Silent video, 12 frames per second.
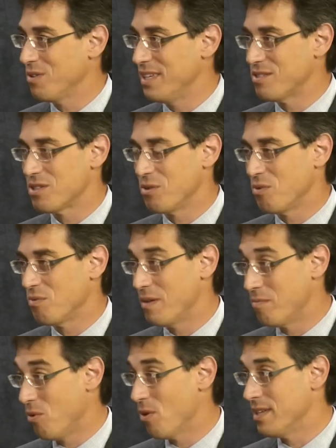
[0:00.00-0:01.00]
it's so
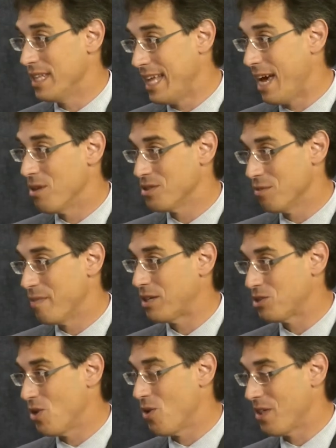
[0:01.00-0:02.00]
important that they also make
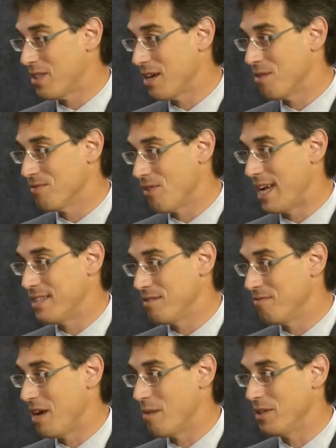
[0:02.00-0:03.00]
sure that their friends
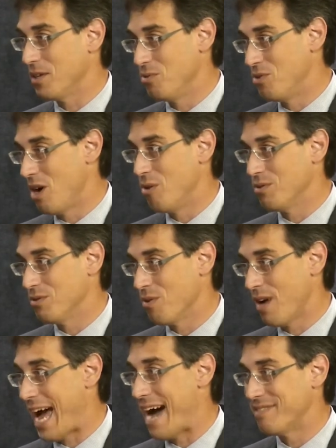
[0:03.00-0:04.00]
and family who don't
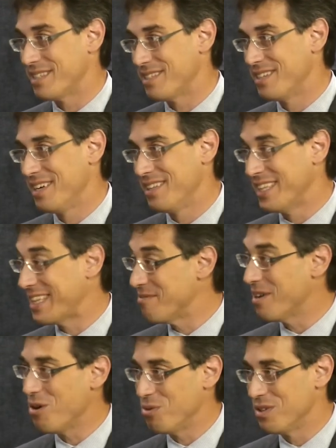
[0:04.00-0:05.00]
or haven't, that they
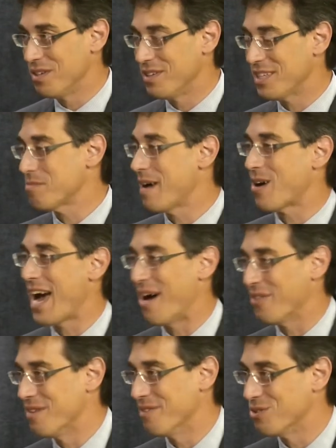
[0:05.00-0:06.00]
vote. It doesn't matter
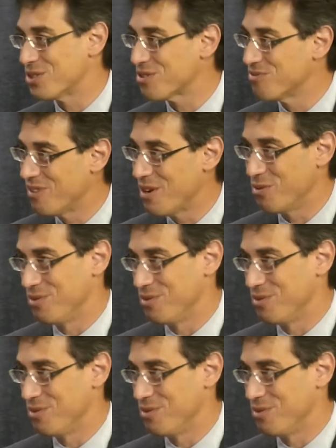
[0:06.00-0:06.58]
how they vote, just vote.